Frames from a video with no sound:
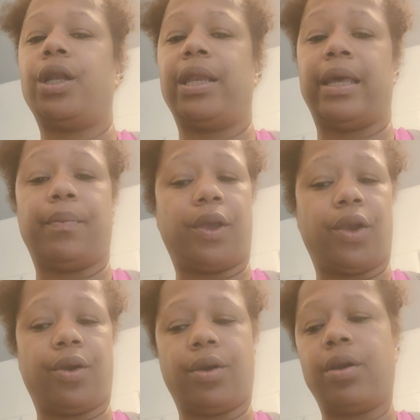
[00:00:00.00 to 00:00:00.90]
Let them
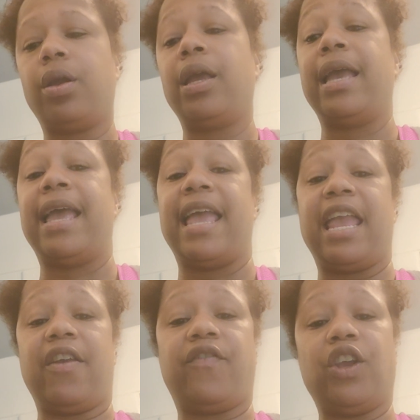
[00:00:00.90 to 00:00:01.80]
cure.
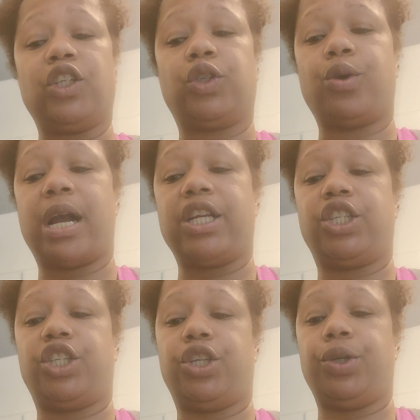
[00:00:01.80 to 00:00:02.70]
If you're
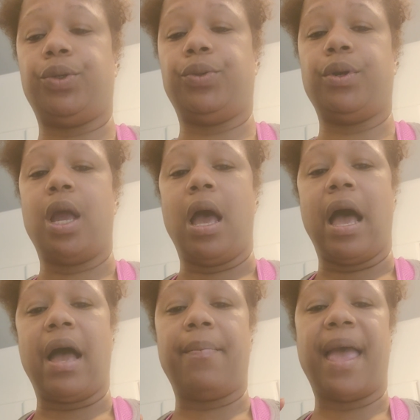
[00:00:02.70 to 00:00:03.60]
trying to
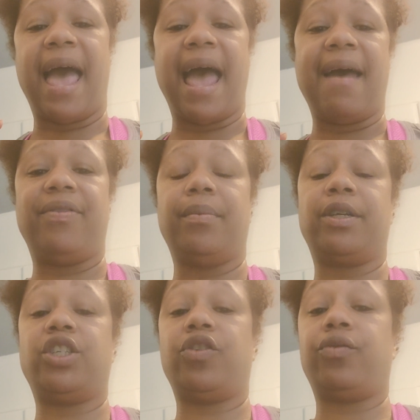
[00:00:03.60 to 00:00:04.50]
have
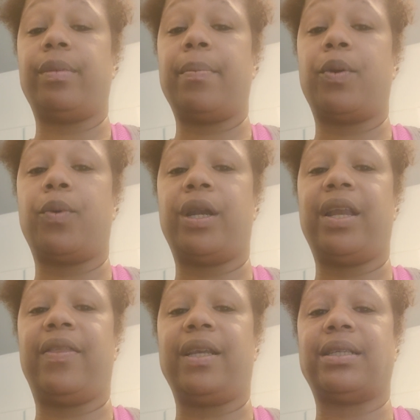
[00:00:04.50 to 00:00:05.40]
them. So remember, one of
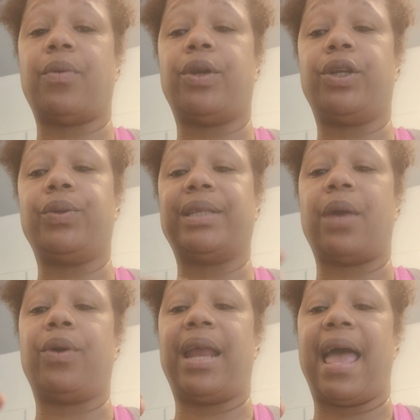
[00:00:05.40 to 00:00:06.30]
the things I want to do is
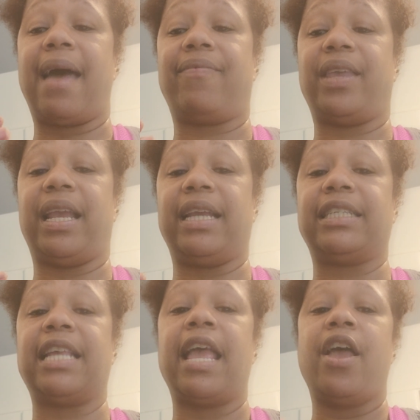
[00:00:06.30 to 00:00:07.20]
I want to have
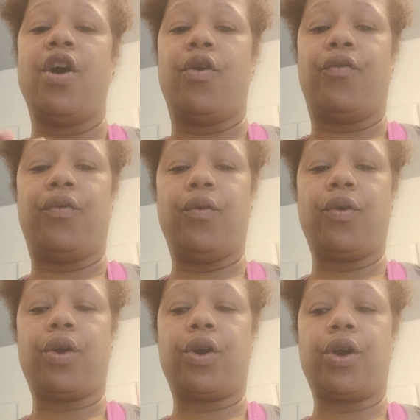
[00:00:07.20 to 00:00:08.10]
things
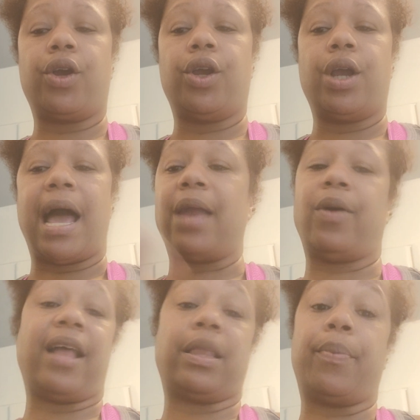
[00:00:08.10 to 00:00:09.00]
I
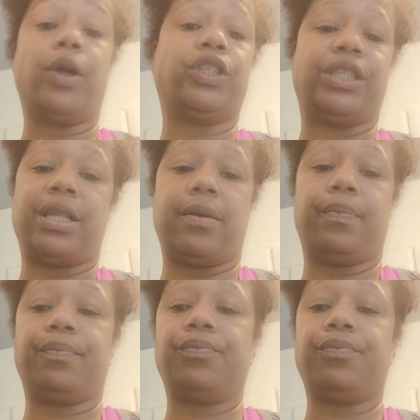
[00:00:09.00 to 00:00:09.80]
don't have to purchase them.